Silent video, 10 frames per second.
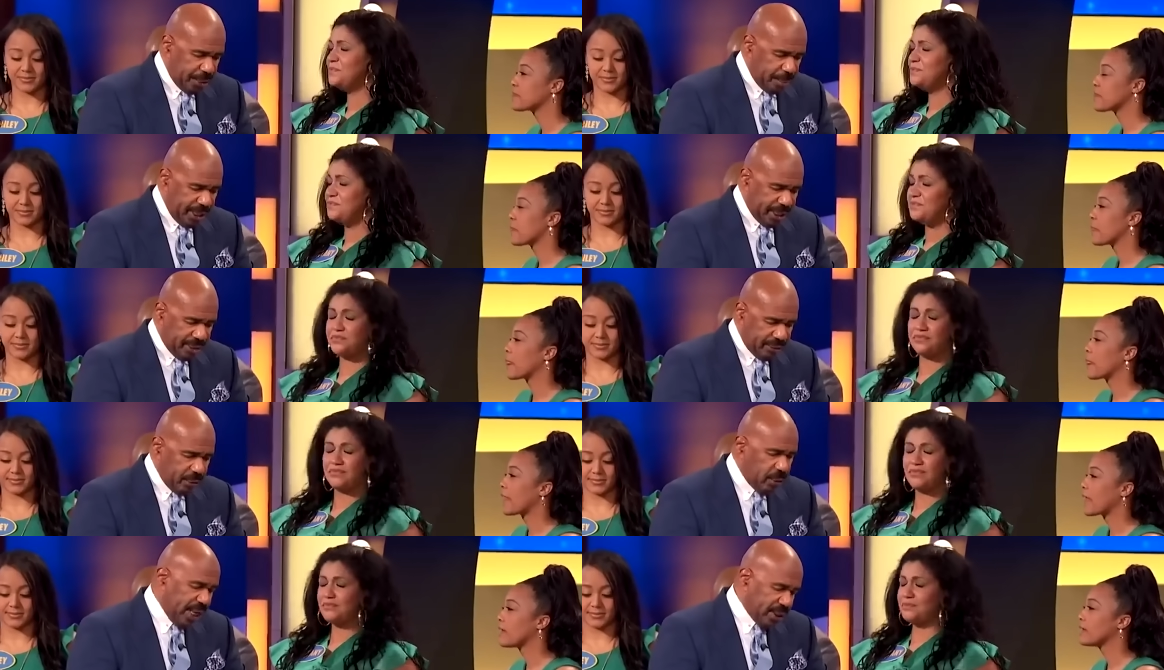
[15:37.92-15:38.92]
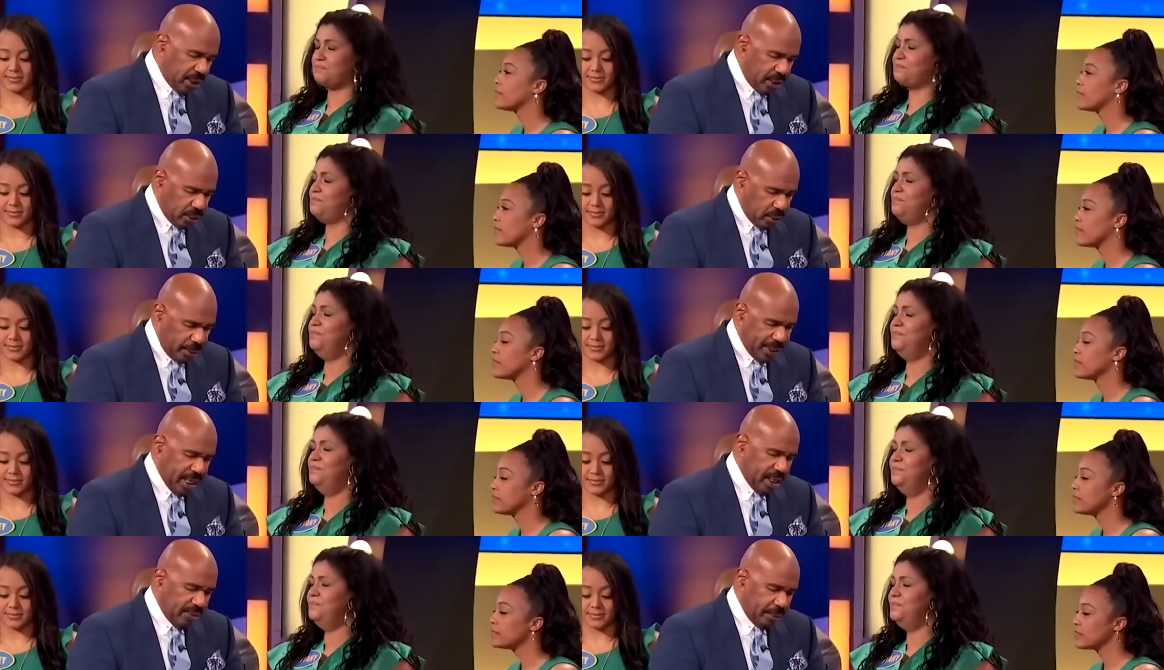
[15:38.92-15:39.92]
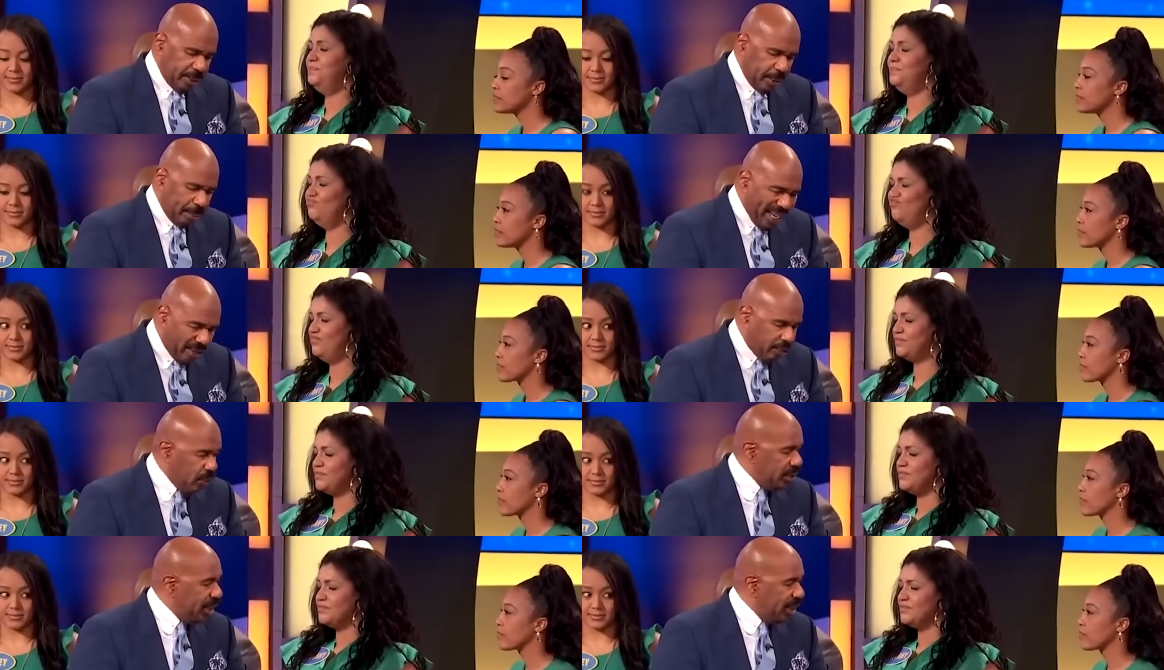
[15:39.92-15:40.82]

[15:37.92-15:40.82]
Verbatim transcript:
Speaker 1: in the blank. We ask one hundred women. I'd love to be a blank for a